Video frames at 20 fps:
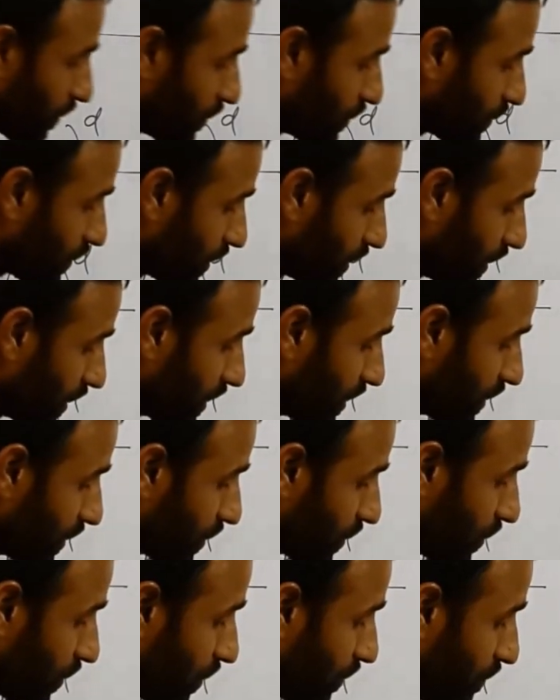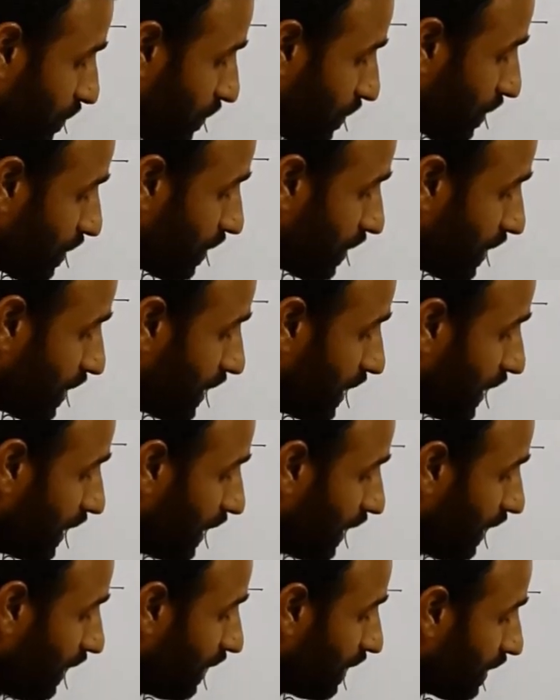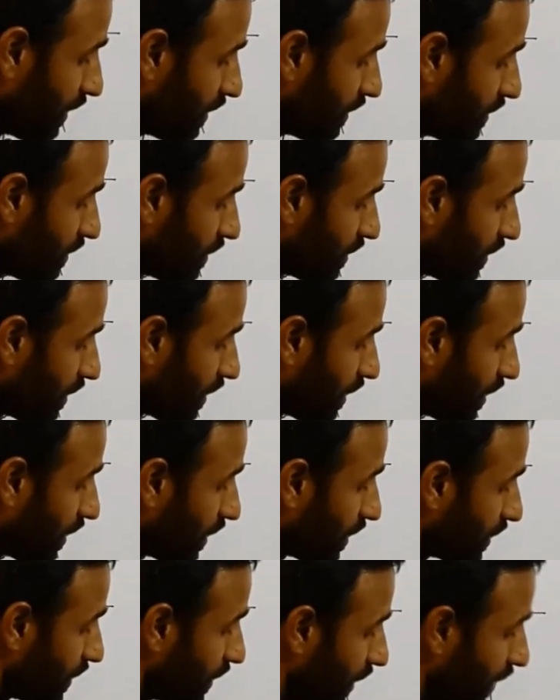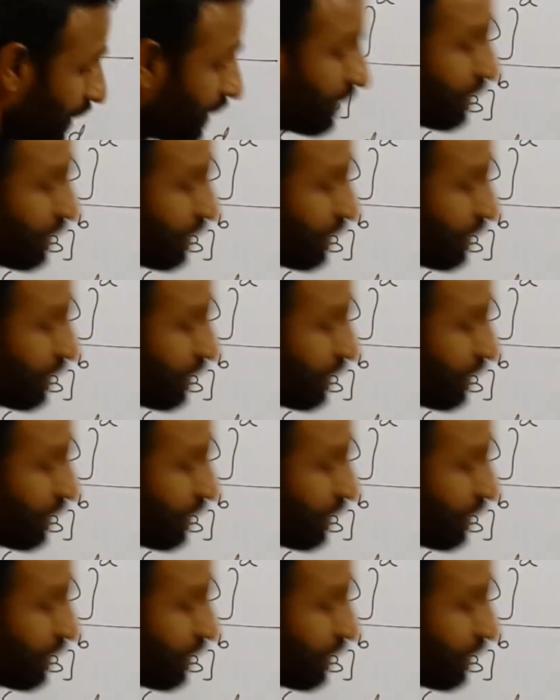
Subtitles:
concentration of D RT.